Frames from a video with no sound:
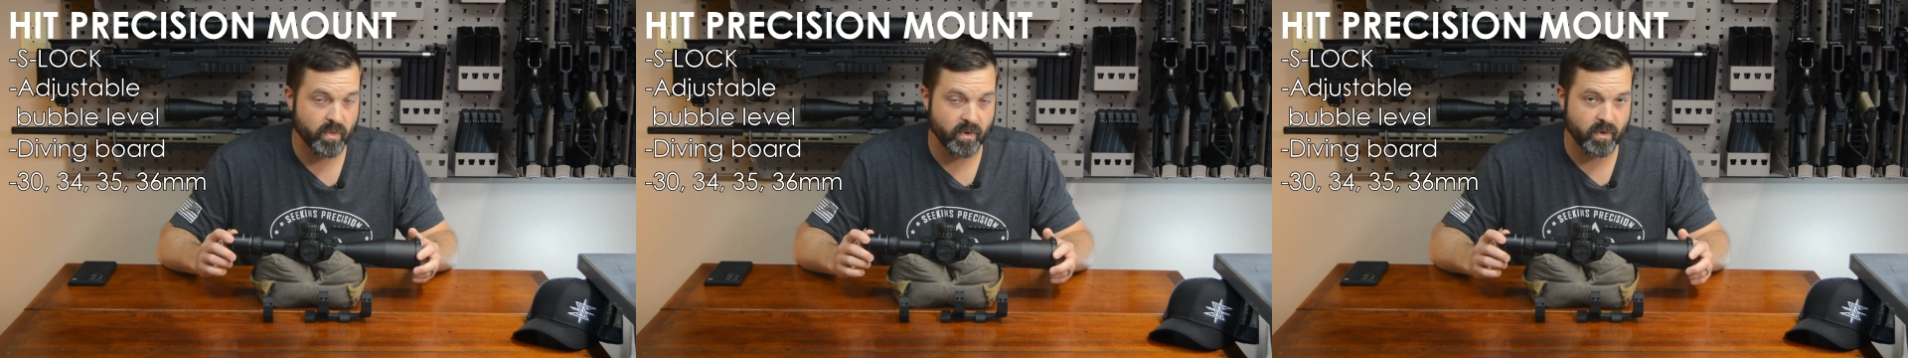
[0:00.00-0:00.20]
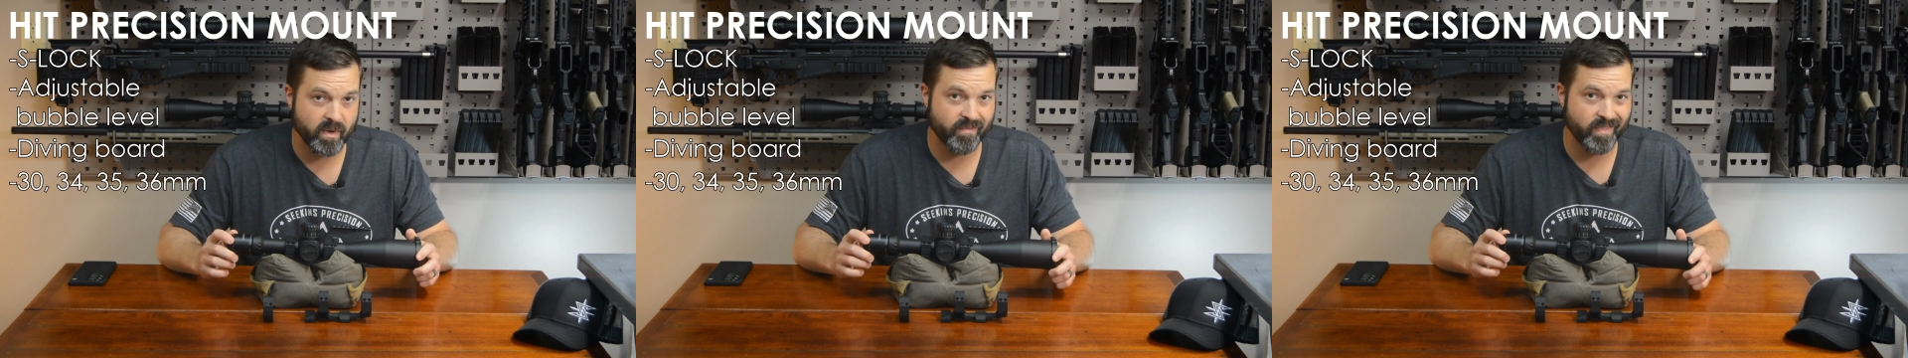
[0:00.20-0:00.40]

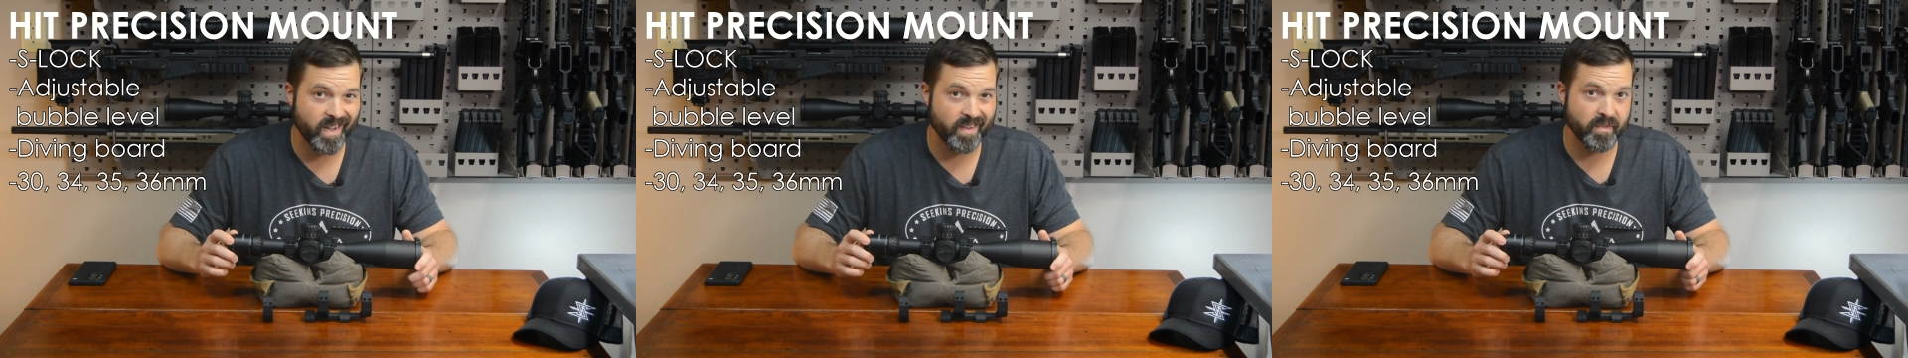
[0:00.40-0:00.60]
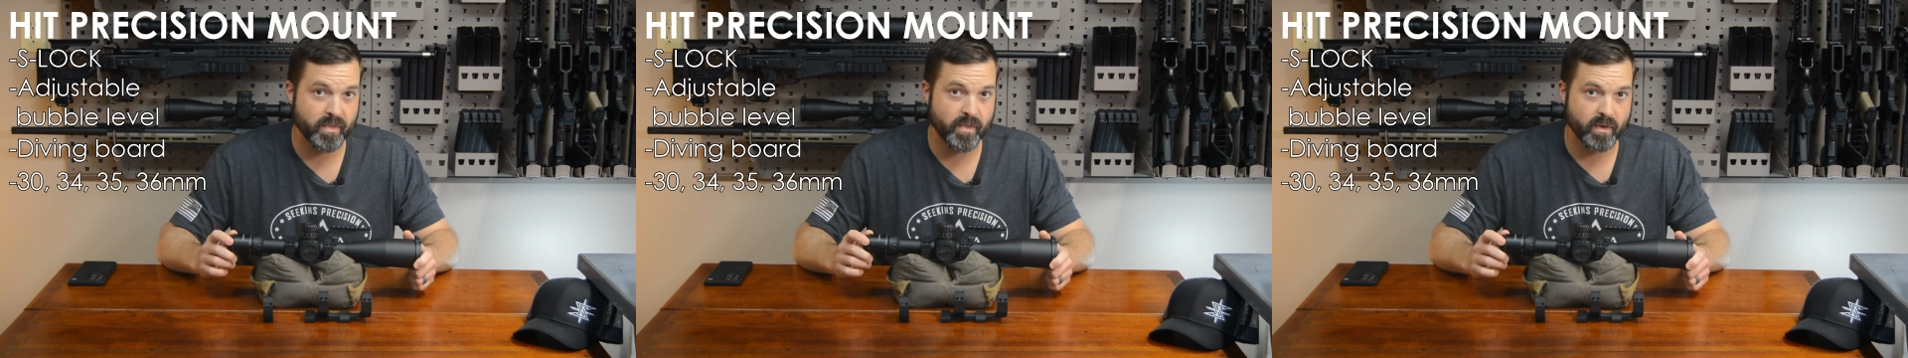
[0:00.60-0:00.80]

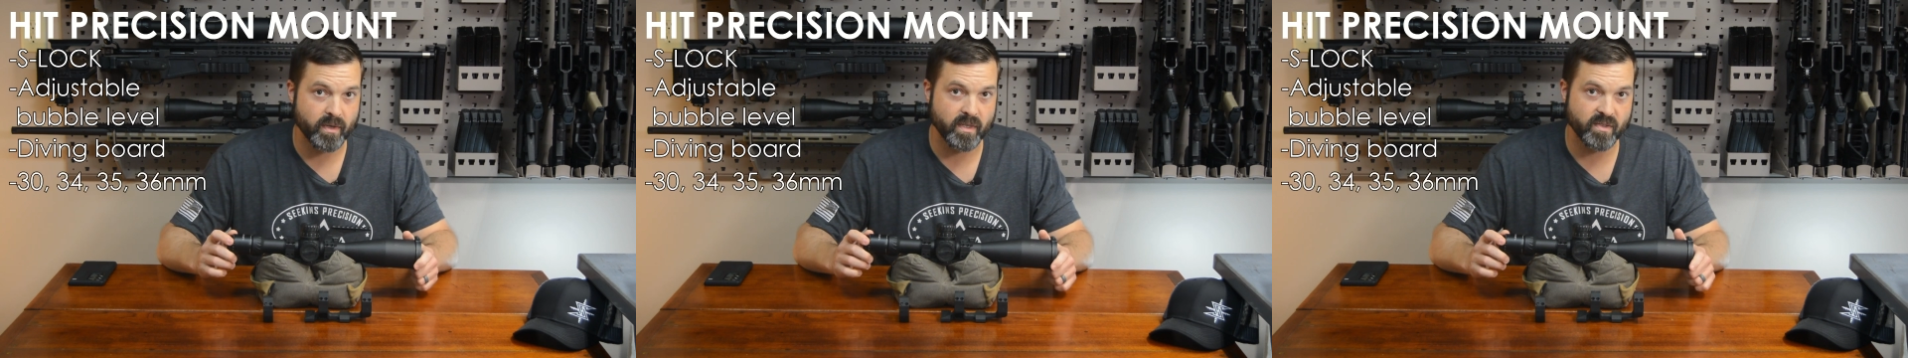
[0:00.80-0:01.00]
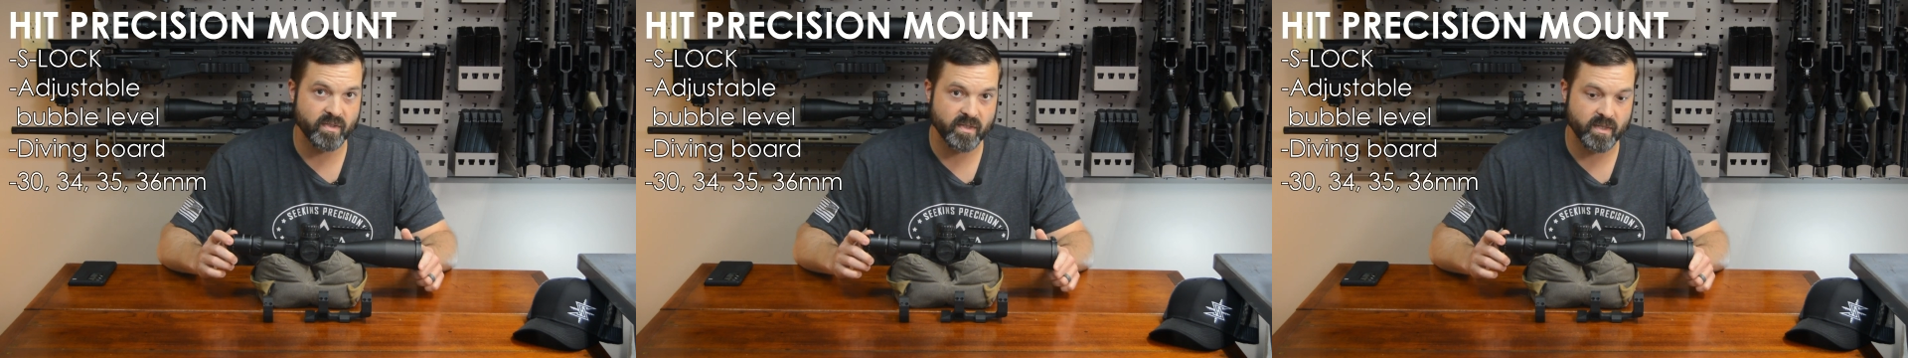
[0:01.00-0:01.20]
35, and
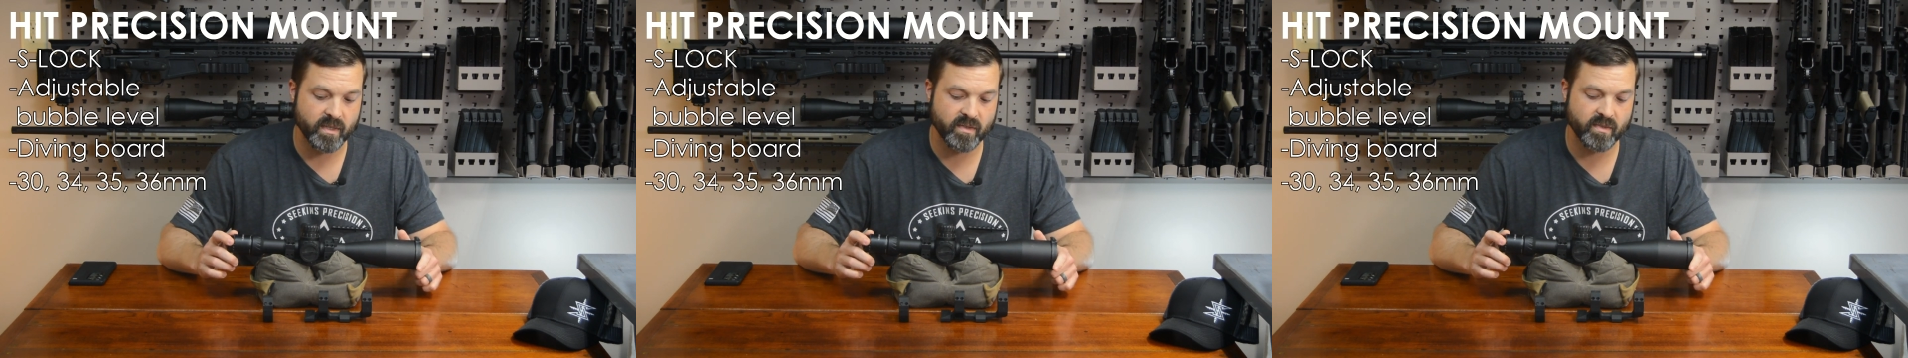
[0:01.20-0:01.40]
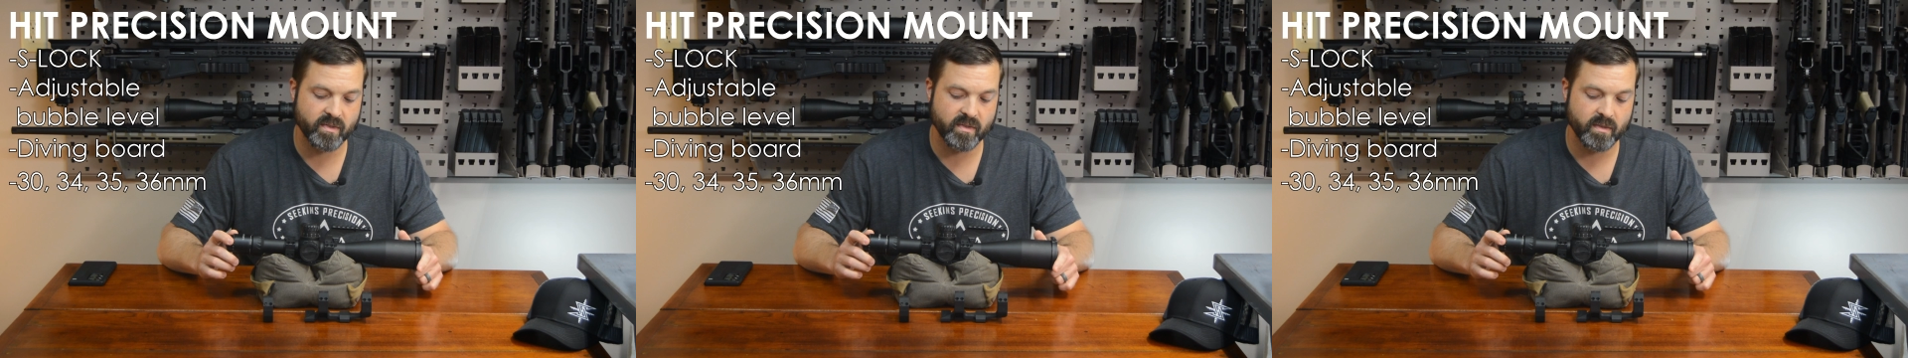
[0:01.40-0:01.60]

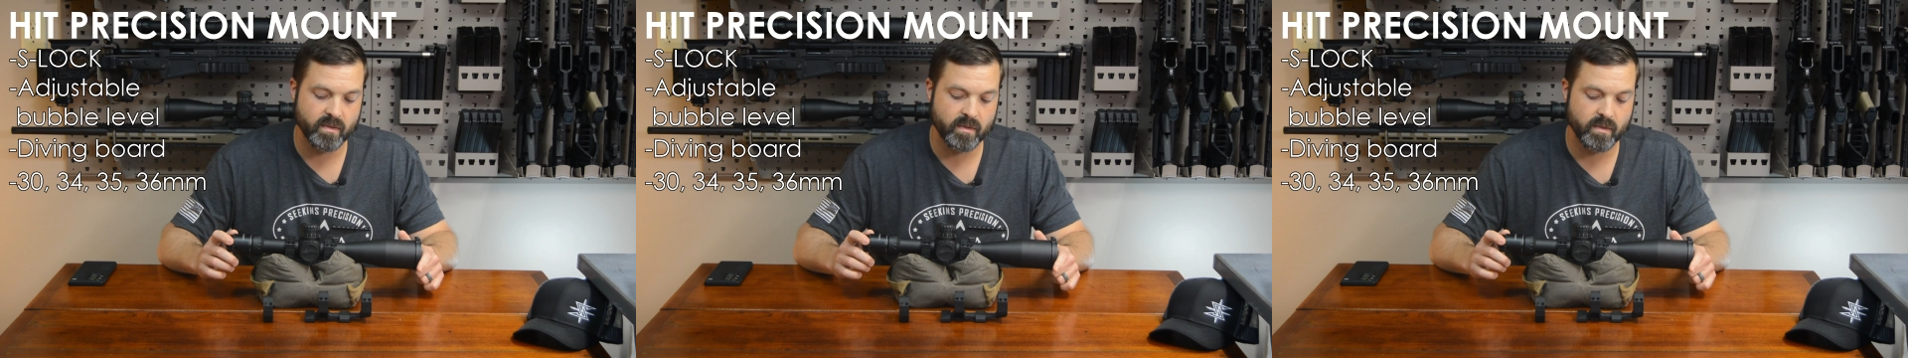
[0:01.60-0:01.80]
36